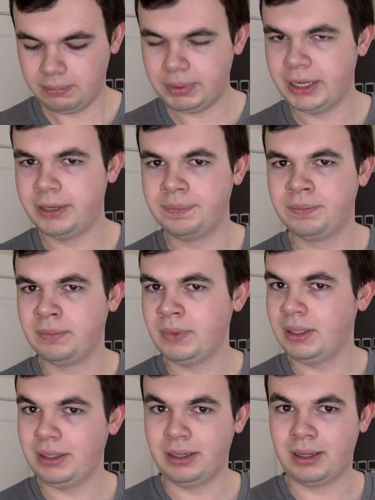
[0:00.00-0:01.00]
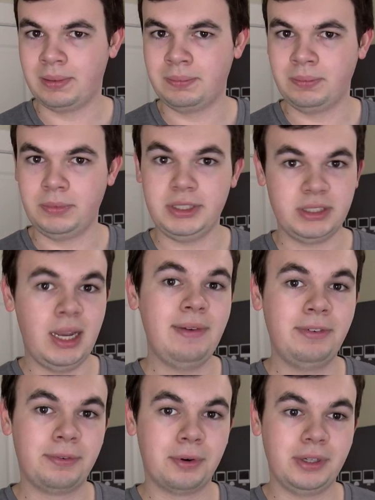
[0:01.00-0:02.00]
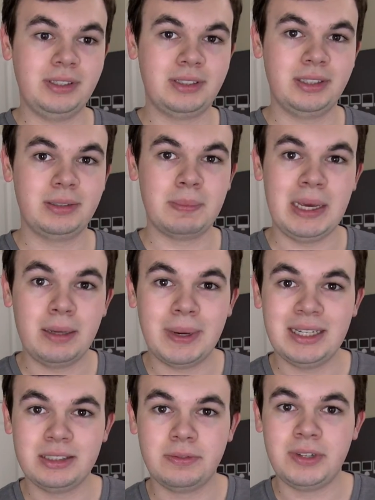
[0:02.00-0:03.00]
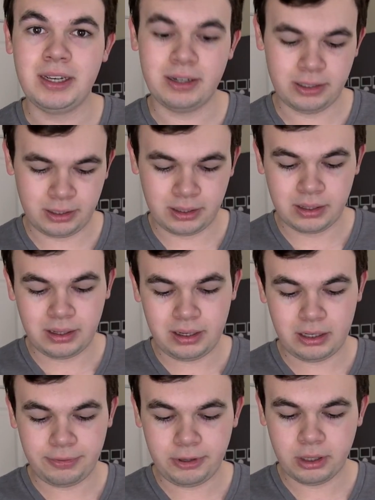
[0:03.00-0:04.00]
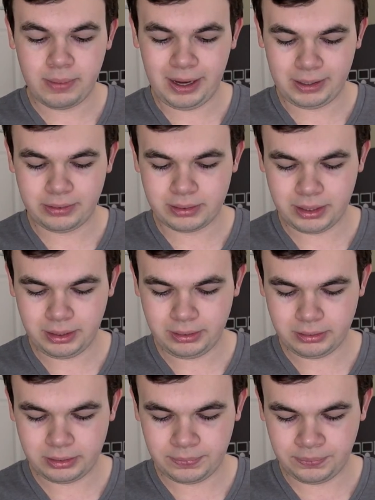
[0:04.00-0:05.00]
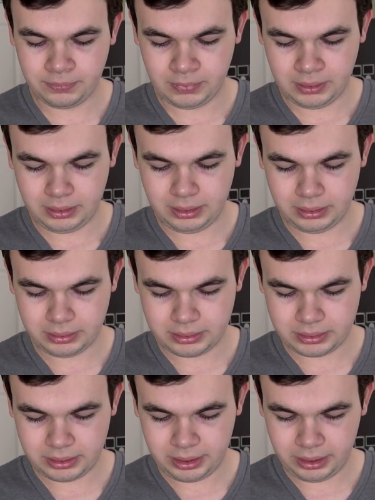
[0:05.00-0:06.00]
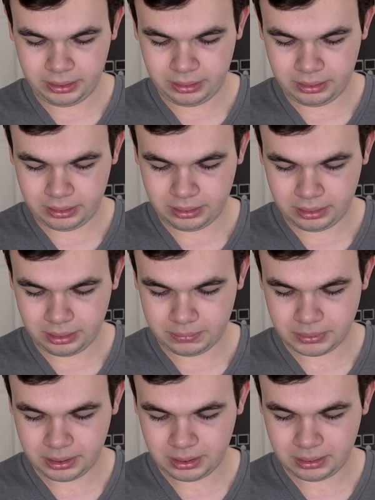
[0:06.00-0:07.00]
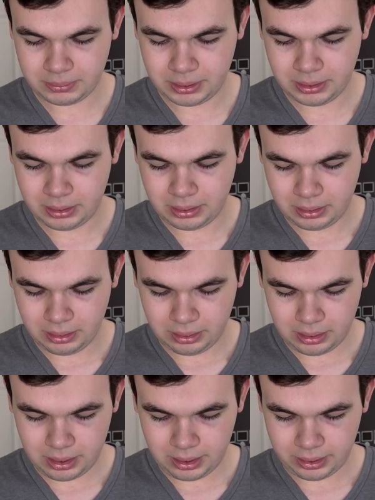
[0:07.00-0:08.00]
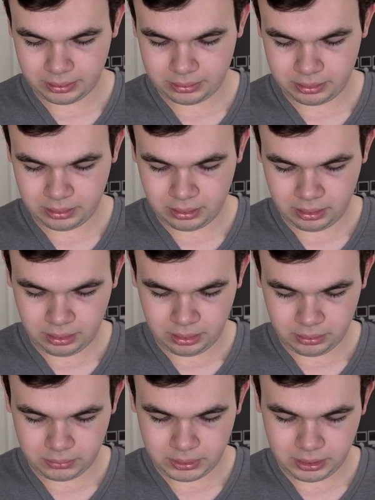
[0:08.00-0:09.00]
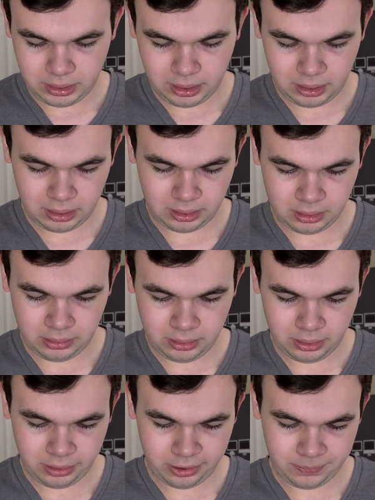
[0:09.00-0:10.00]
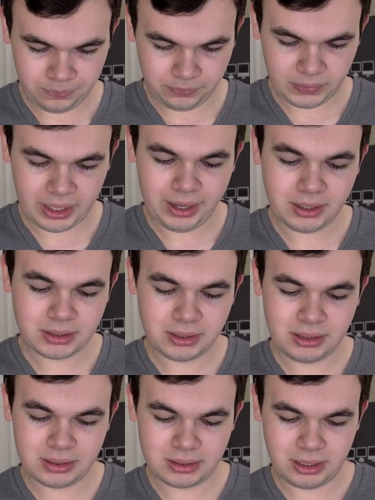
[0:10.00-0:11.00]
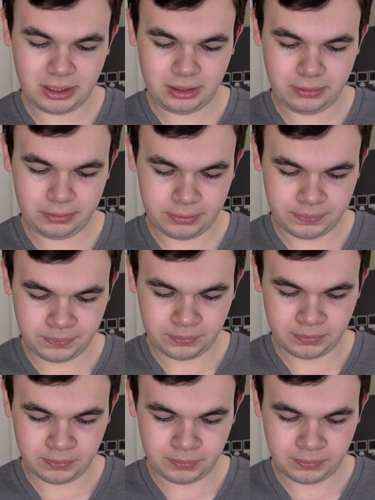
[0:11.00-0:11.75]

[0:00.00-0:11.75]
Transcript: But um, we saved 46 megabytes of data. And if we go back to settings, it'll say up top that we can um, actually save